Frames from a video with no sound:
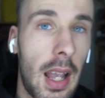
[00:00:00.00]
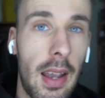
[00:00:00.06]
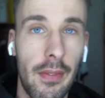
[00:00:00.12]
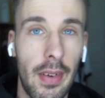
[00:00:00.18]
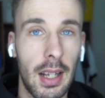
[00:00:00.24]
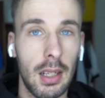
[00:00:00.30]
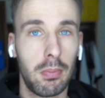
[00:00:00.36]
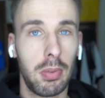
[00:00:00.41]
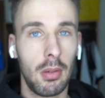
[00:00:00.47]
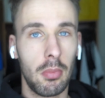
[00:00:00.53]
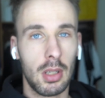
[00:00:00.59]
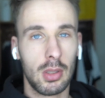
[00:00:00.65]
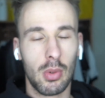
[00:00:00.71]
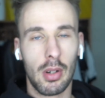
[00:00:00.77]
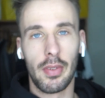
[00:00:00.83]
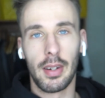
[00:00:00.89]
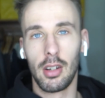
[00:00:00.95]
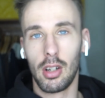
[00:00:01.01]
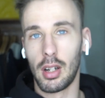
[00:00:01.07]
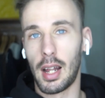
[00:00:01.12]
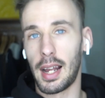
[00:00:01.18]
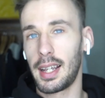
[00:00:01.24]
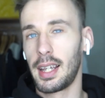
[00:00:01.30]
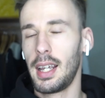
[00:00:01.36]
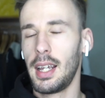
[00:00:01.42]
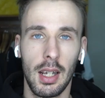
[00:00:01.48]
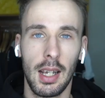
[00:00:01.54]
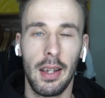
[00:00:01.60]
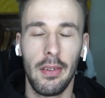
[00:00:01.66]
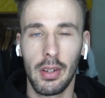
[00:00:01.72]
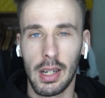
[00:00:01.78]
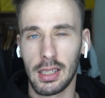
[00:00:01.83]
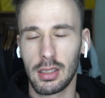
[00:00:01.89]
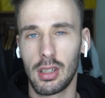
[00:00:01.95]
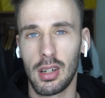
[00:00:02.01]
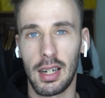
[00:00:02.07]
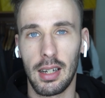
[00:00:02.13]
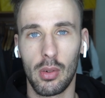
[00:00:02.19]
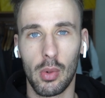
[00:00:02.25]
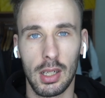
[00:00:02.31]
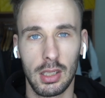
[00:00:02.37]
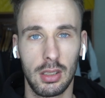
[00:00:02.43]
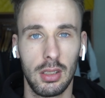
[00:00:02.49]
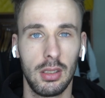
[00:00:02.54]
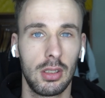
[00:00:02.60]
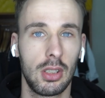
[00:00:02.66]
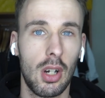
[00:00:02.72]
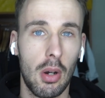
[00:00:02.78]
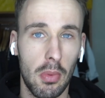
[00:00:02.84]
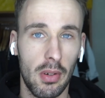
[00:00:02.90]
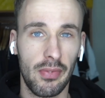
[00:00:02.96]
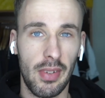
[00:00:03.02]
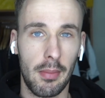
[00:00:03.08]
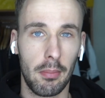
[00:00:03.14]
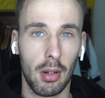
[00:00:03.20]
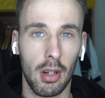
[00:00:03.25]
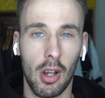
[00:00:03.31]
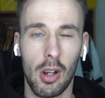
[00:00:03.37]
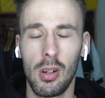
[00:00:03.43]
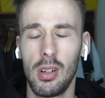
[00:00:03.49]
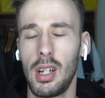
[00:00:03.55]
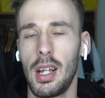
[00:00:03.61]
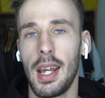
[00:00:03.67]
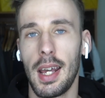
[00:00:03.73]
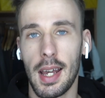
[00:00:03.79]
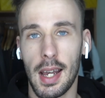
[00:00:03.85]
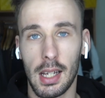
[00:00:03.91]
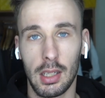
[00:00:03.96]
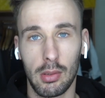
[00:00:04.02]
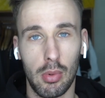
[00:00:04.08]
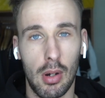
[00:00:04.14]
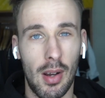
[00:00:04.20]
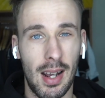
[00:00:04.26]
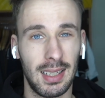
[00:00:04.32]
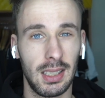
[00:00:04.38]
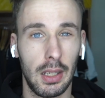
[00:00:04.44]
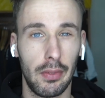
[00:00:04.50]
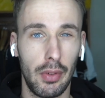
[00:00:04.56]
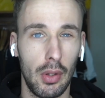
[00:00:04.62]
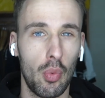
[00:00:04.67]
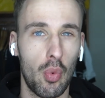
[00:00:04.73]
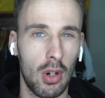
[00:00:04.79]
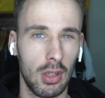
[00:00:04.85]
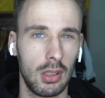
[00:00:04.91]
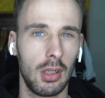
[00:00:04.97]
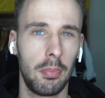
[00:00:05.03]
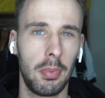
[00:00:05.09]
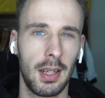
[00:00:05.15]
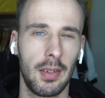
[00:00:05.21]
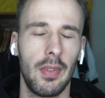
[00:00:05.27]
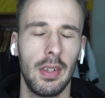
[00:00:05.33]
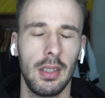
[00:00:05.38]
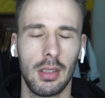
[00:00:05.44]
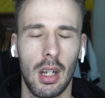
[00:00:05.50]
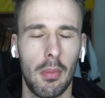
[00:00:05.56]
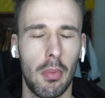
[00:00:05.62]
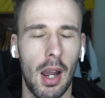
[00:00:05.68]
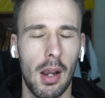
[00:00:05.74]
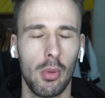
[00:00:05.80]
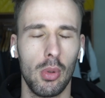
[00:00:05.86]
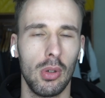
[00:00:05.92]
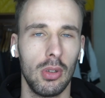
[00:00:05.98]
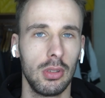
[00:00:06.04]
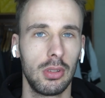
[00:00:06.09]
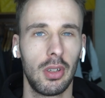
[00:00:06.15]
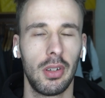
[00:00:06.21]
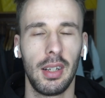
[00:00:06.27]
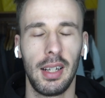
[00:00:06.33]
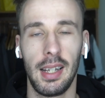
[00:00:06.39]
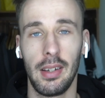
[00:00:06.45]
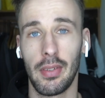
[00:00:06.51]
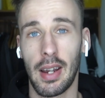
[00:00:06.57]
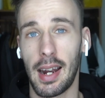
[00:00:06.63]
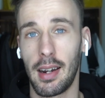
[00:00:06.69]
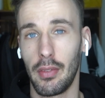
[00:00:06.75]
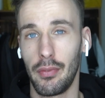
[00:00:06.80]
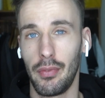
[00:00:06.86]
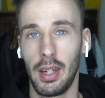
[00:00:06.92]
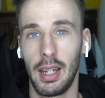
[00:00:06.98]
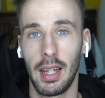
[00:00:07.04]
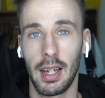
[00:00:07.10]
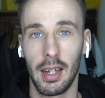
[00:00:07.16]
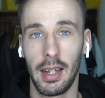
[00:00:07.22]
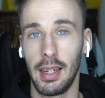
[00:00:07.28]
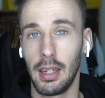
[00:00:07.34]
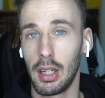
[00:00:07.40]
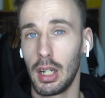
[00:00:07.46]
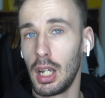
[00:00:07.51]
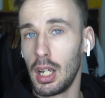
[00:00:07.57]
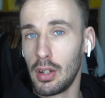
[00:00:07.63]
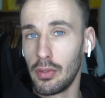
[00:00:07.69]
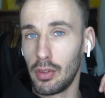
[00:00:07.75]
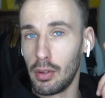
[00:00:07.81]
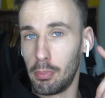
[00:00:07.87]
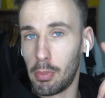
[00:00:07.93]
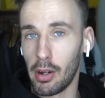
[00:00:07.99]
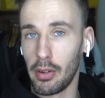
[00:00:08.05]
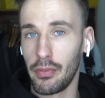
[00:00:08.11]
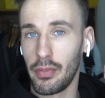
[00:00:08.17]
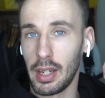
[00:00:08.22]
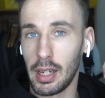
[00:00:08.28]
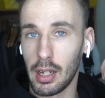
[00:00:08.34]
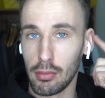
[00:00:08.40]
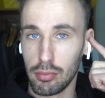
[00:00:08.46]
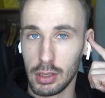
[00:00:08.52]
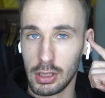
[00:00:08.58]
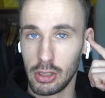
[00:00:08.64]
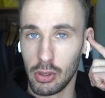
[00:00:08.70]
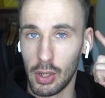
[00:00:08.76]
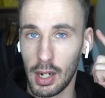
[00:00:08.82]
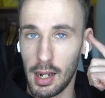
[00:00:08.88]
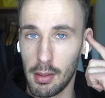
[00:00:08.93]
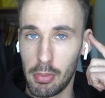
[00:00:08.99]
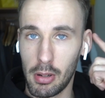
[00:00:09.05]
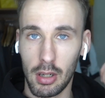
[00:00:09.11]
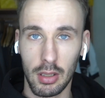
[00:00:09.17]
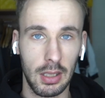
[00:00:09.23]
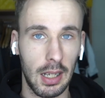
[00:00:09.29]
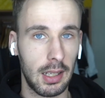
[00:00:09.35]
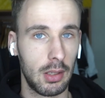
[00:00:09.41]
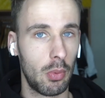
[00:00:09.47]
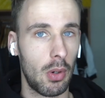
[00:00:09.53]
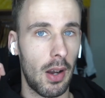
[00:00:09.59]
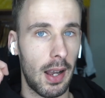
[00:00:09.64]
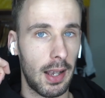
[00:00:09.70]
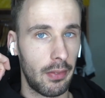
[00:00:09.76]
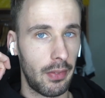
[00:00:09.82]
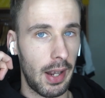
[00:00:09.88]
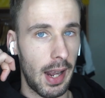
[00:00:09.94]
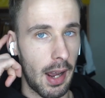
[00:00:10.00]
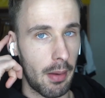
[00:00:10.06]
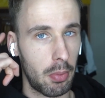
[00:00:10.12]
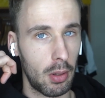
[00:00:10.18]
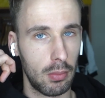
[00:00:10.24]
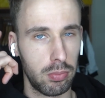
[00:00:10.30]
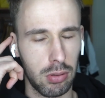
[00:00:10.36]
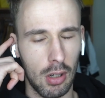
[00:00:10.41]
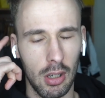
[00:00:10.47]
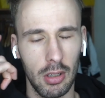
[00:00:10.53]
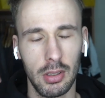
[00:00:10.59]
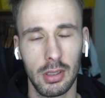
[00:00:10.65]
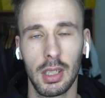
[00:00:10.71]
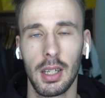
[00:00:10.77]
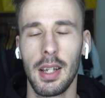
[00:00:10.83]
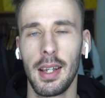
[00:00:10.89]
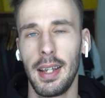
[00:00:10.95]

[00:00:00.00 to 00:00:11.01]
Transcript: And that is pretty much what they look like. If you guys got any questions, comment them below, as well as if you want to pick these up, I will also leave an affiliate link for both the original AirPods as well as the AirPod Pros.